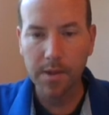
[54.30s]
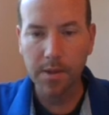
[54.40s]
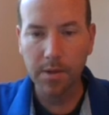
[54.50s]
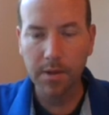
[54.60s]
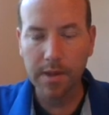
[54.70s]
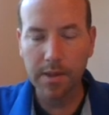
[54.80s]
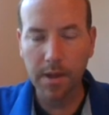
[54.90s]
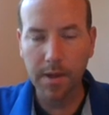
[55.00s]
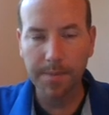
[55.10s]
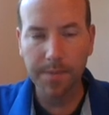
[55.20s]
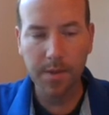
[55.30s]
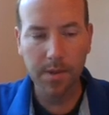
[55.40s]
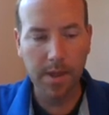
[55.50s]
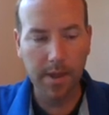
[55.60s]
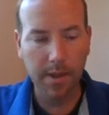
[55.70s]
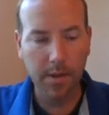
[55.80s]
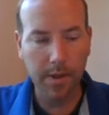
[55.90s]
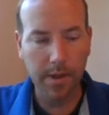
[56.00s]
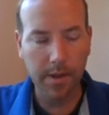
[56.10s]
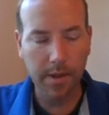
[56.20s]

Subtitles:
So let's take a quick